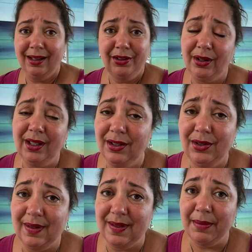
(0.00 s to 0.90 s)
And you're going to
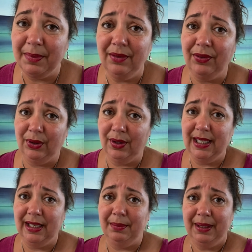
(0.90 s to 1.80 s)
do the same thing for your
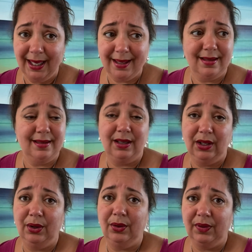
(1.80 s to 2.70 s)
team. Yes, you
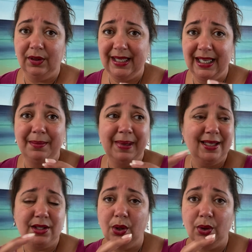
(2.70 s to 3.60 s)
know, the team
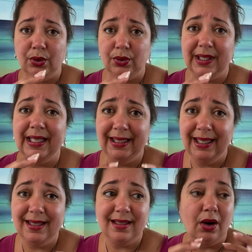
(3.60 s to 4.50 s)
has goals. And
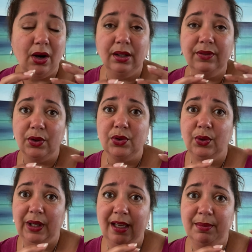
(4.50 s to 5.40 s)
yes, all of those
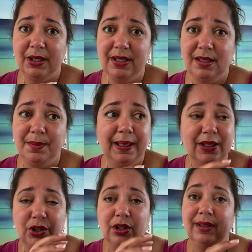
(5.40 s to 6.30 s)
who can
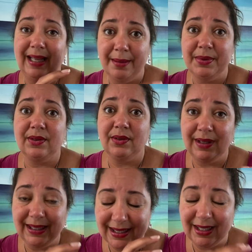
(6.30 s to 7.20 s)
participate should
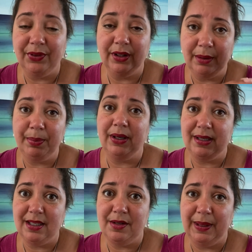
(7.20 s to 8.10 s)
absolutely, definitely
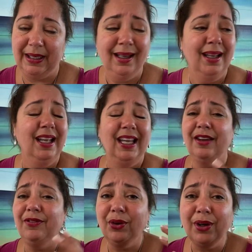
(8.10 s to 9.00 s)
participate.
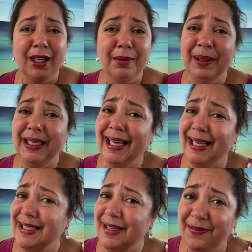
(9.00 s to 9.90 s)
If your company
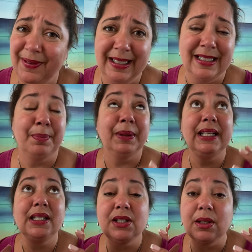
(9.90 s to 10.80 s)
has events,
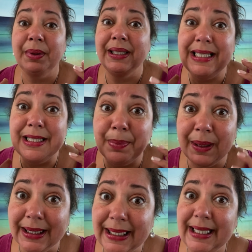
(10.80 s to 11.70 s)
please, please,
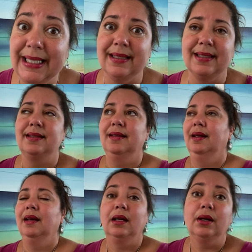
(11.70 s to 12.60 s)
please
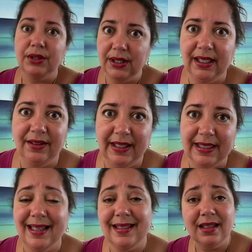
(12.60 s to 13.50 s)
go to the
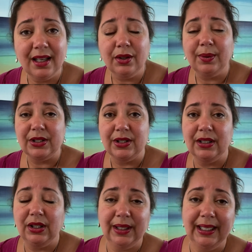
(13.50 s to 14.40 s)
events. That's another question
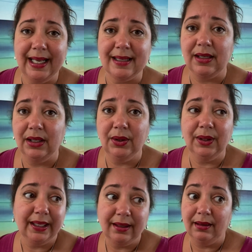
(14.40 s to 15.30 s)
that you can ask, you know,
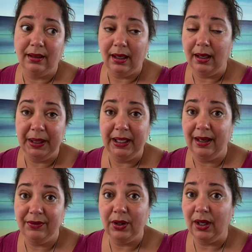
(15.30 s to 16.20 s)
like, I mean,
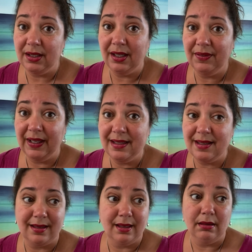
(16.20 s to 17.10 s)
have you gone to
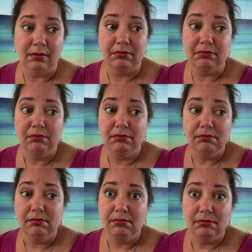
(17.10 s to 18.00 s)
events? Um,
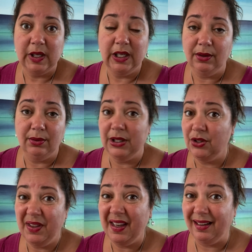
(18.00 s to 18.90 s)
you know, what
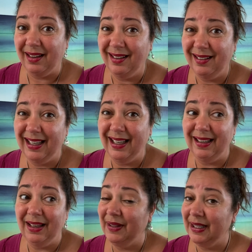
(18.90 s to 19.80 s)
do you think?
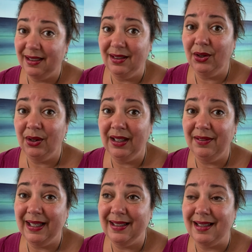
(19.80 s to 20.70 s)
And if they didn't go to
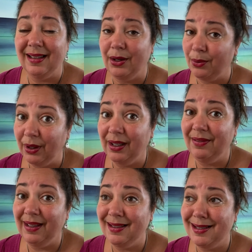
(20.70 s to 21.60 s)
events and there were
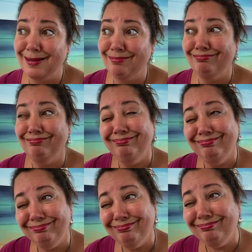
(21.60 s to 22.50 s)
events,
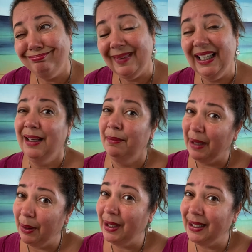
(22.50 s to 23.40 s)

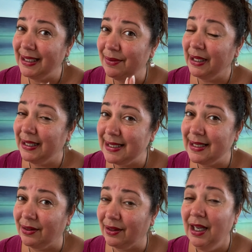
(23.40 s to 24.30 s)
might want to
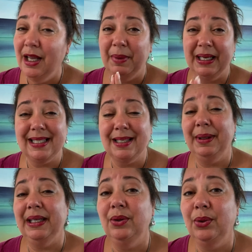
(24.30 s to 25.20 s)
reconsider because
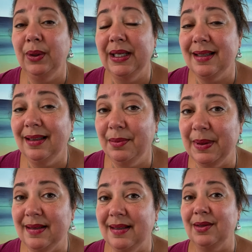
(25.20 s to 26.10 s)
somebody who is in the
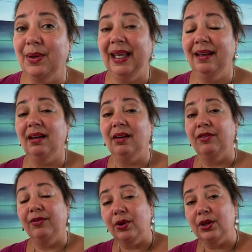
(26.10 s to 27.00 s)
business who cannot
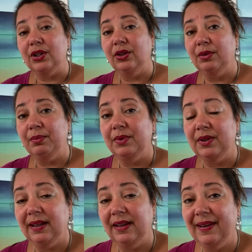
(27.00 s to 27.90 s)
afford to go to,
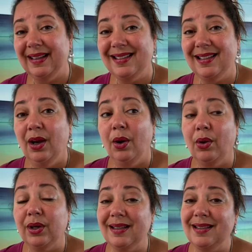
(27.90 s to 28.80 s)
to events
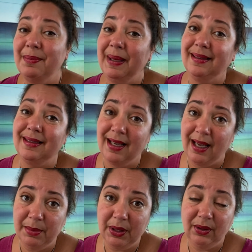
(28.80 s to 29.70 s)
or doesn't make the
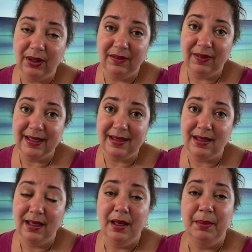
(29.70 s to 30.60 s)
time to go to
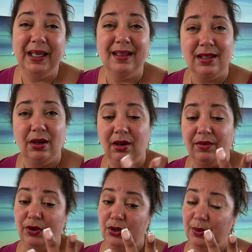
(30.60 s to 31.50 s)
events because there are
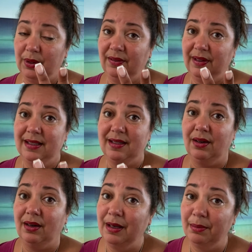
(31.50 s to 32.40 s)
virtual events,
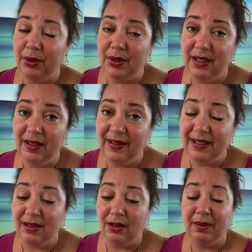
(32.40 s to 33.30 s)
there are in-person
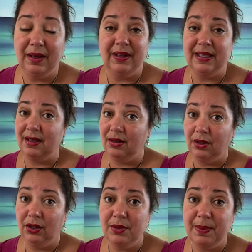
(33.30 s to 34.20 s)
events, there are events that are
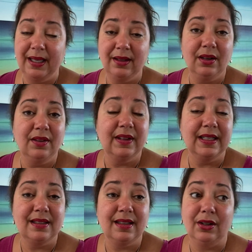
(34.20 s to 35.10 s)
close by, there are
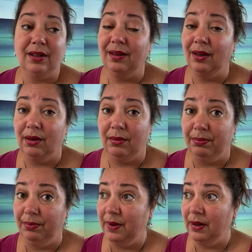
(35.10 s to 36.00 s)
events, there, there,
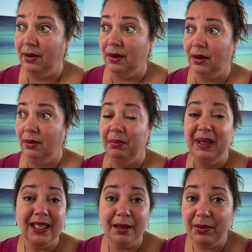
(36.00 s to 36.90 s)
there are
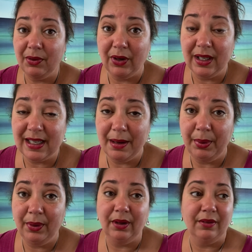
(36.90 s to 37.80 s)
meetups, for
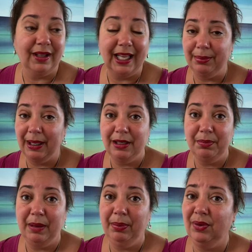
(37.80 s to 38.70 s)
example, of like-minded
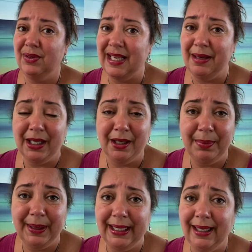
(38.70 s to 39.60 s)
people, same
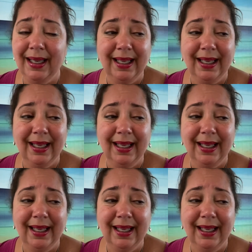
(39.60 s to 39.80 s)
company.